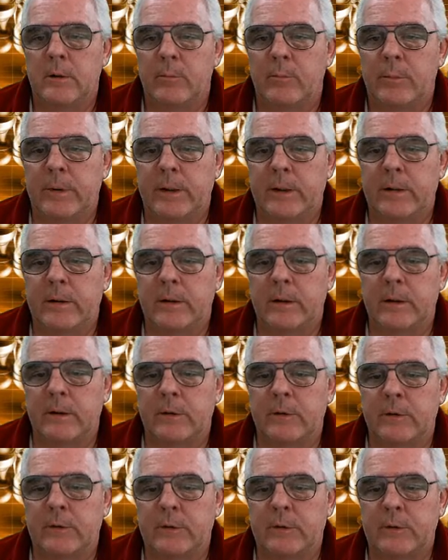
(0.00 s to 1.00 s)

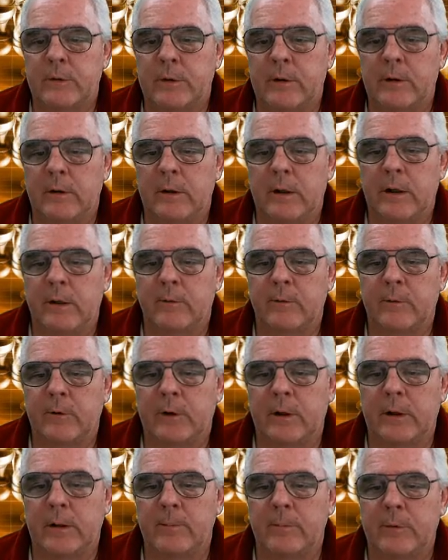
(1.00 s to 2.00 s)
Because a lot of
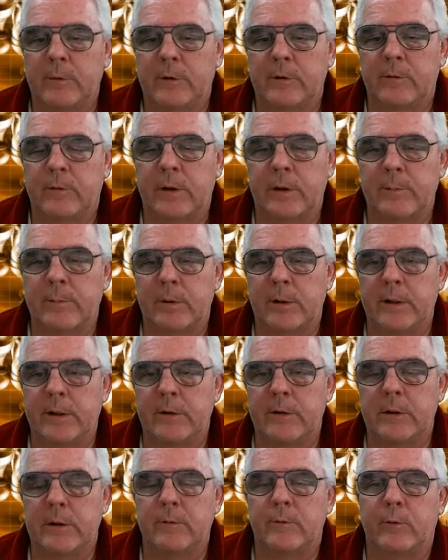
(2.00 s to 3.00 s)
times, if they play
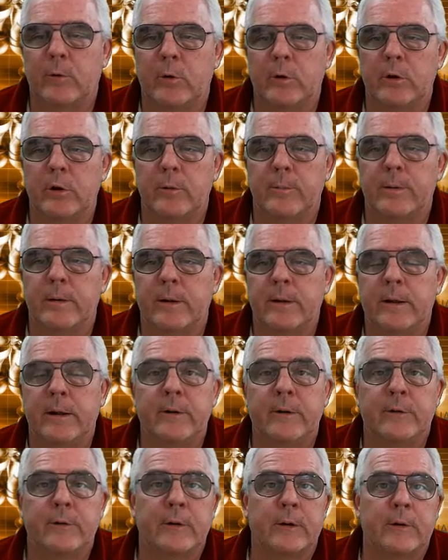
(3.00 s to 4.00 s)
d4 and you play
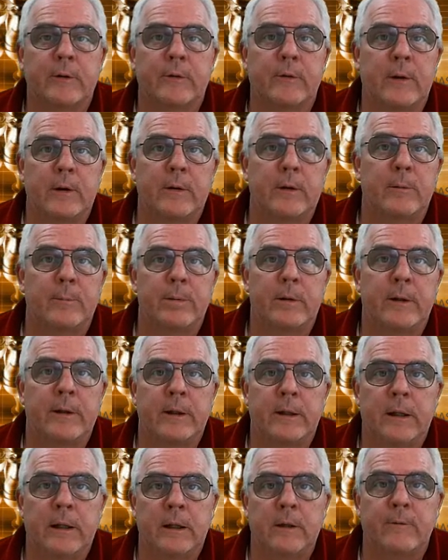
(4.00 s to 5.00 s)
e6, then they'll play
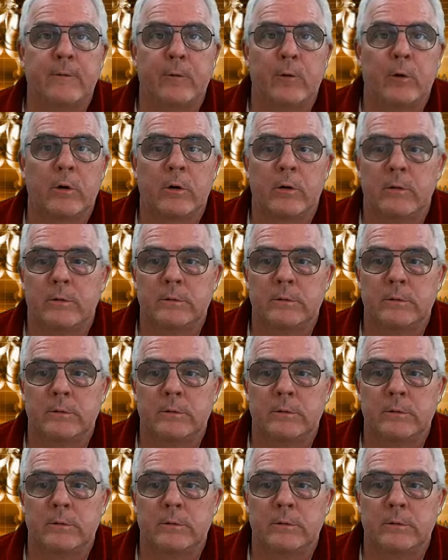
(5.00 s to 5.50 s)
e4,